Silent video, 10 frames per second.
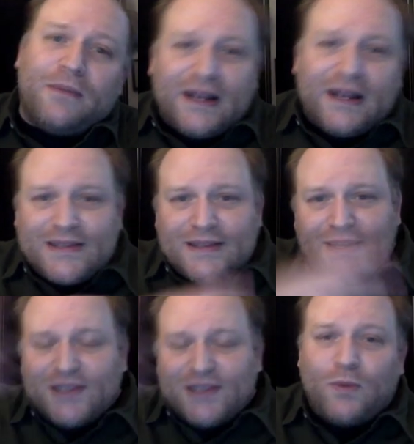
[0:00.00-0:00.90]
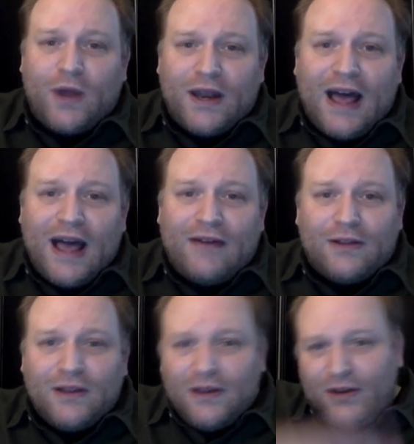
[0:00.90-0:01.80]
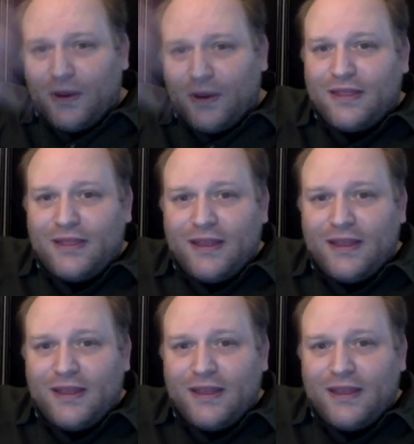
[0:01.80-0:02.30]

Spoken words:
but it's just one novel with